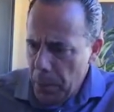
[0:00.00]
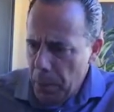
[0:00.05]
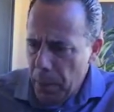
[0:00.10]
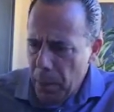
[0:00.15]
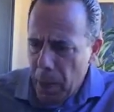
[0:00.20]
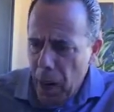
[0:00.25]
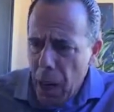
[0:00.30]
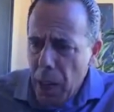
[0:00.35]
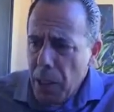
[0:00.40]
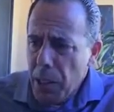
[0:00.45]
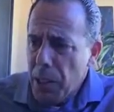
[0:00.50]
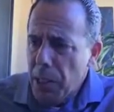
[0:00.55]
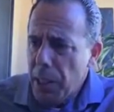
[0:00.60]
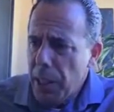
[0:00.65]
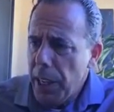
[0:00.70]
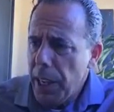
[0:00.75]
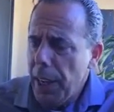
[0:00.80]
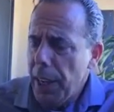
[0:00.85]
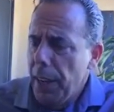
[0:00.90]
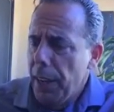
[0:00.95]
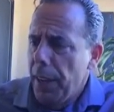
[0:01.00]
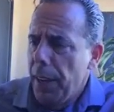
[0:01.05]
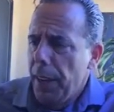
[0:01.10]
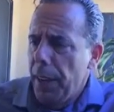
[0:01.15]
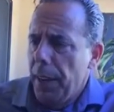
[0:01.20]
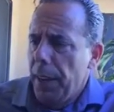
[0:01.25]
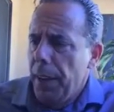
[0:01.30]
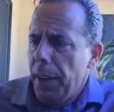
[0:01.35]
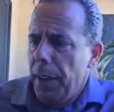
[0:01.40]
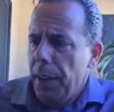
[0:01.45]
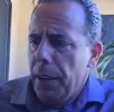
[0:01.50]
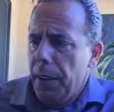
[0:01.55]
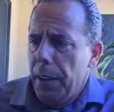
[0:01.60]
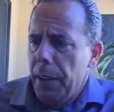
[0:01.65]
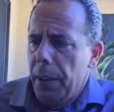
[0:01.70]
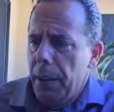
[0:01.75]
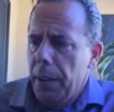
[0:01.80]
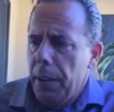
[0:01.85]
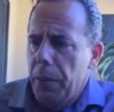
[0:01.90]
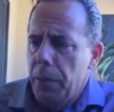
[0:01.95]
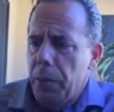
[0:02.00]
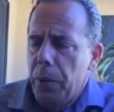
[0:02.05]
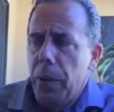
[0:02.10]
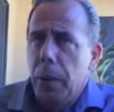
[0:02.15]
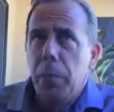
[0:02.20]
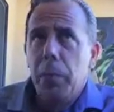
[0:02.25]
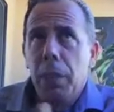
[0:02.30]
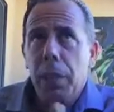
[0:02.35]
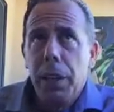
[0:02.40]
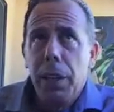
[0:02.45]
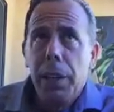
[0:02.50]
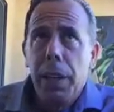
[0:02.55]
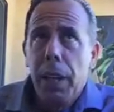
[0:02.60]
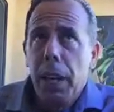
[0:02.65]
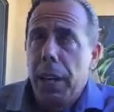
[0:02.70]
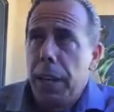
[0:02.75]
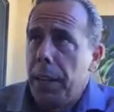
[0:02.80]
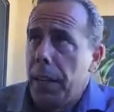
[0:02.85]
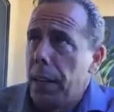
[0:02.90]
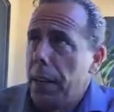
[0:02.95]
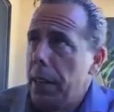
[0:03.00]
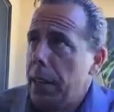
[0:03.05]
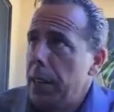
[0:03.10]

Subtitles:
But honestly, when I'm looking at